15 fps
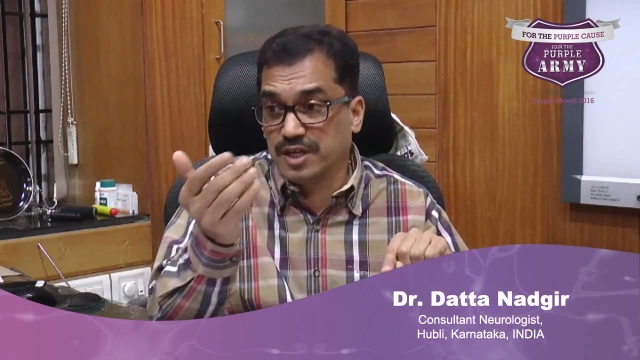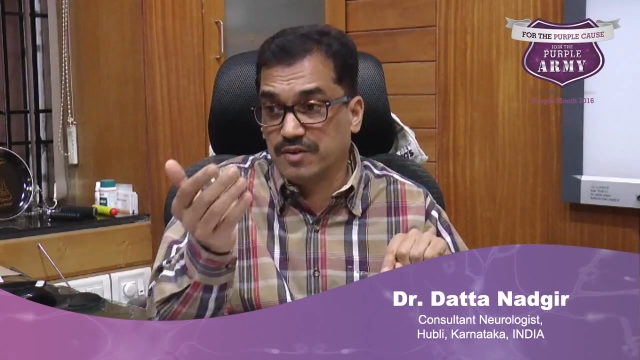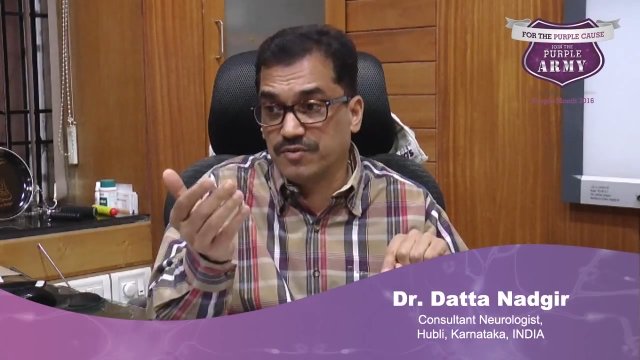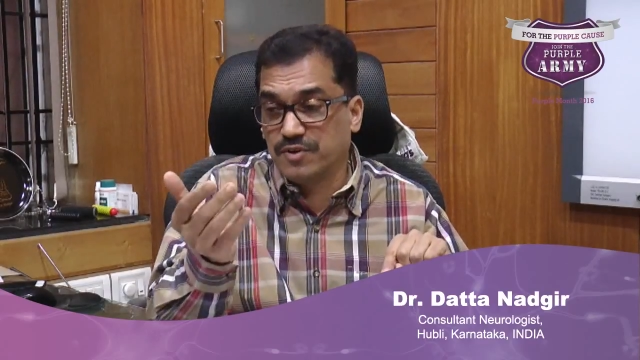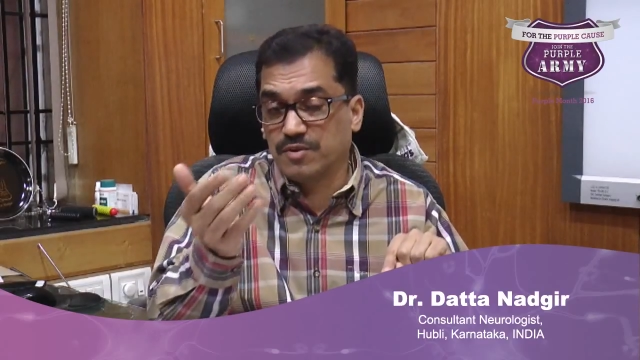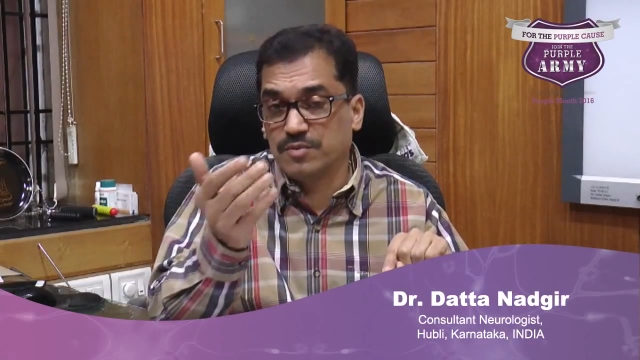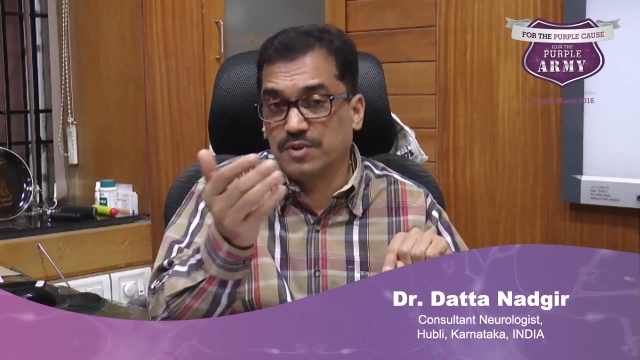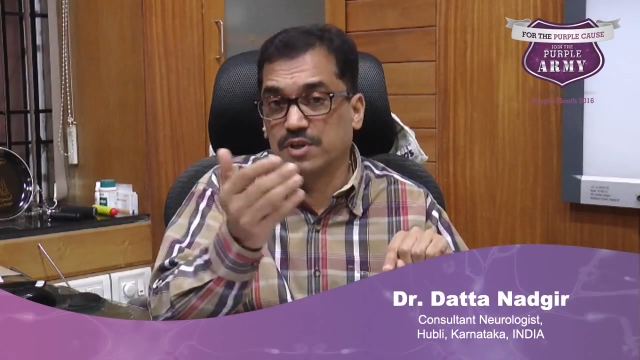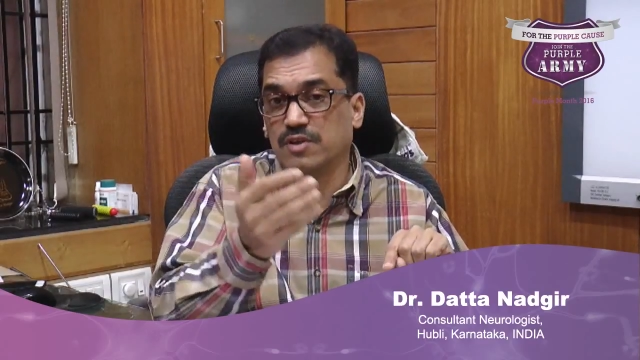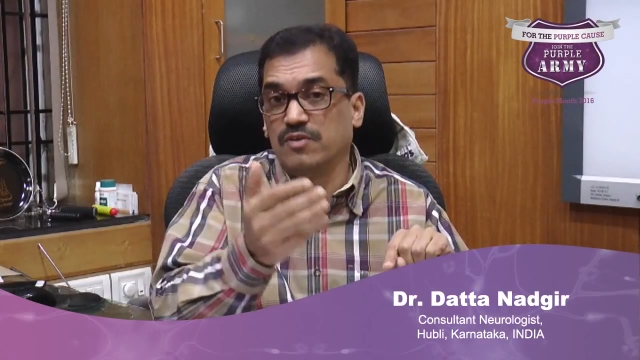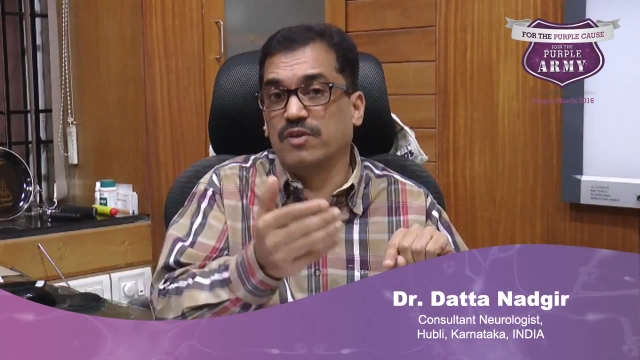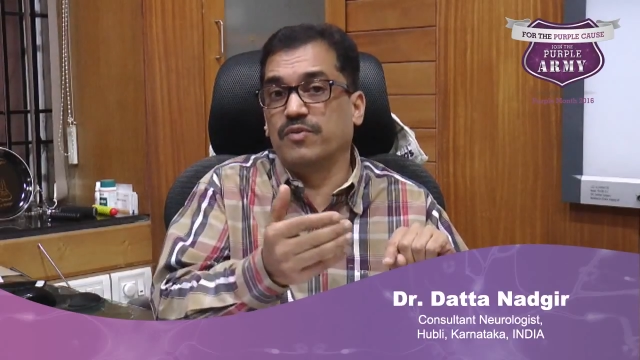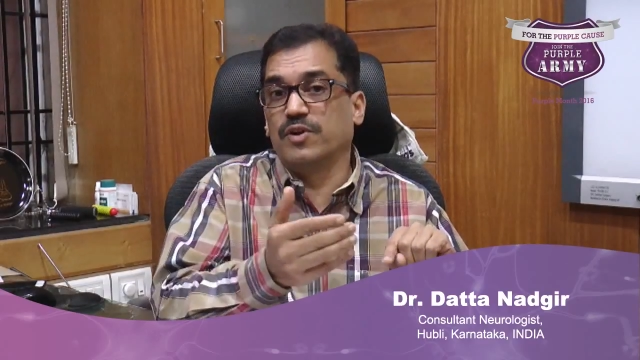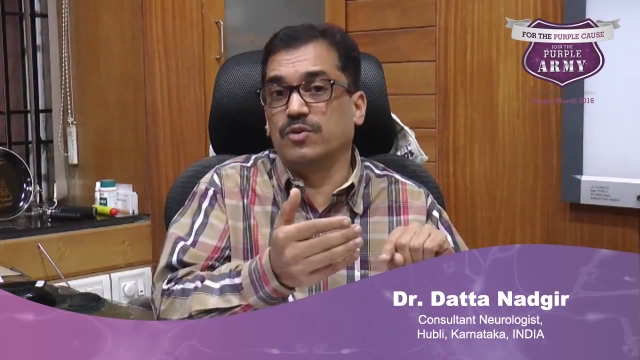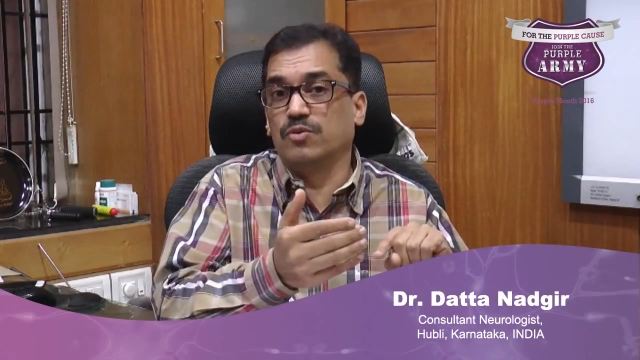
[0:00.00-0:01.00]
in front of the
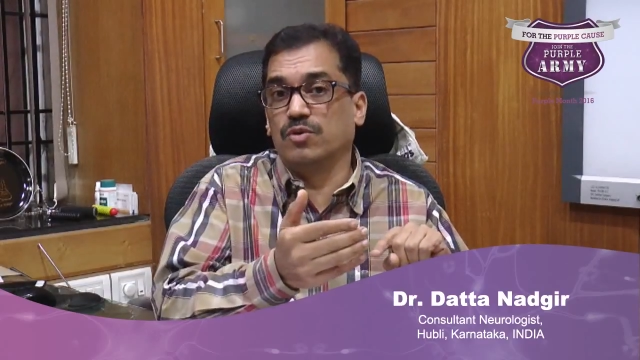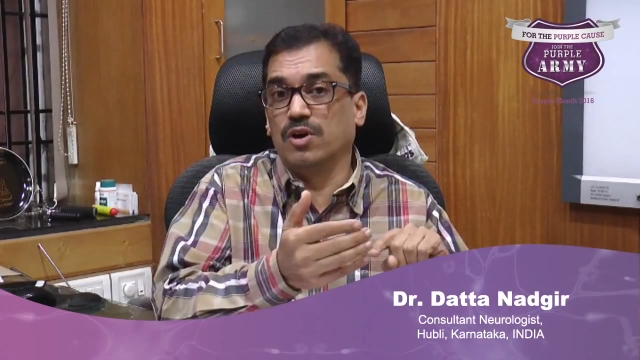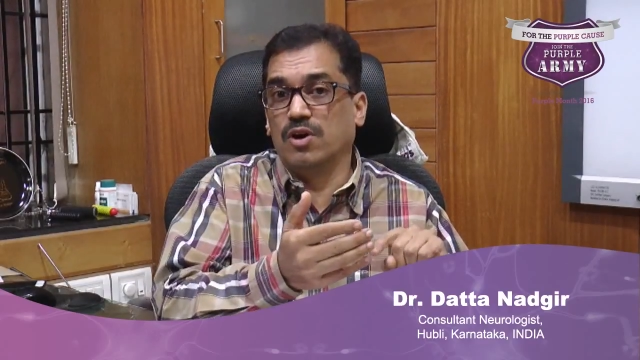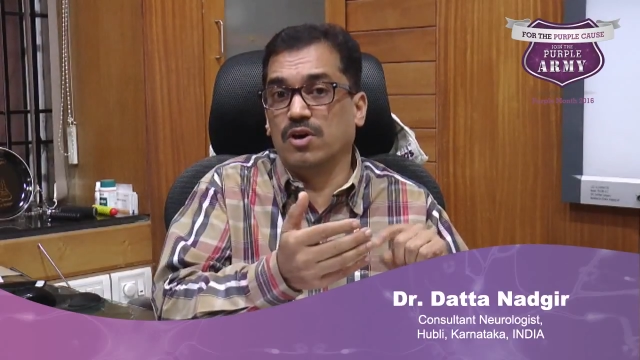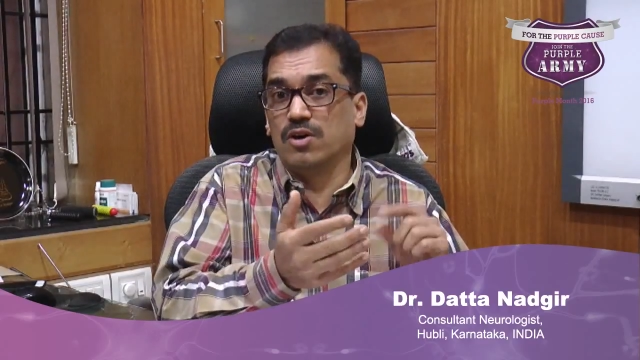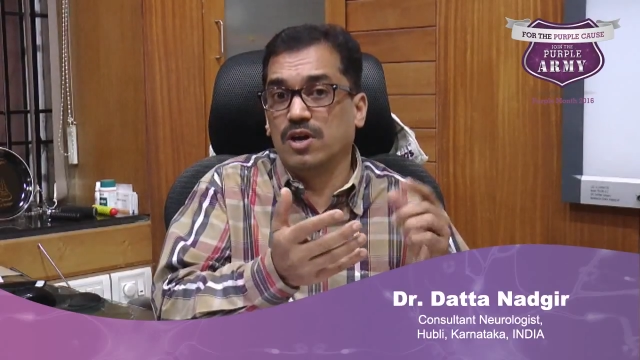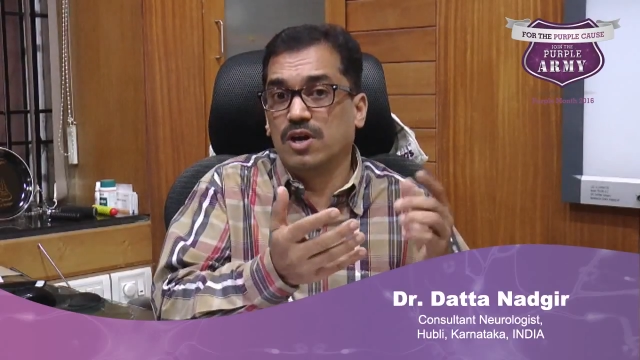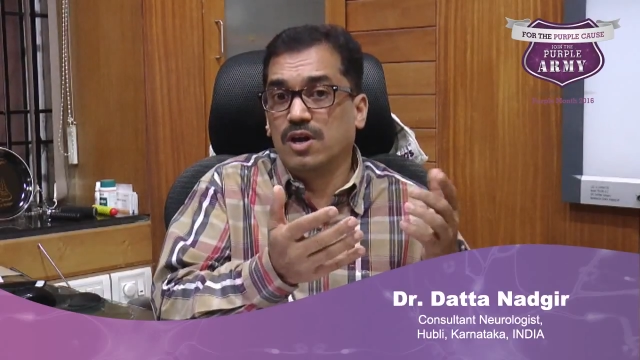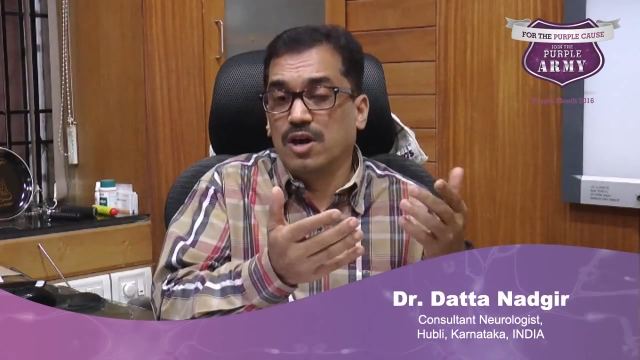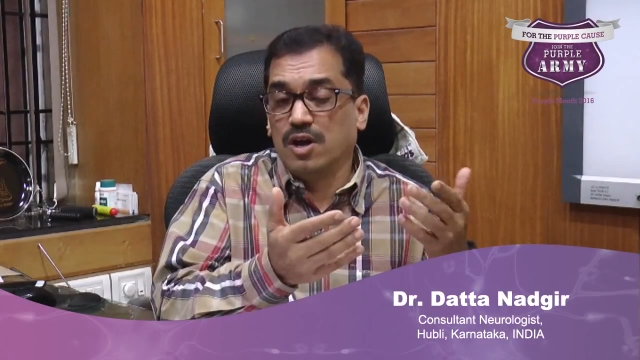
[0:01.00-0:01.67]
TV for too long,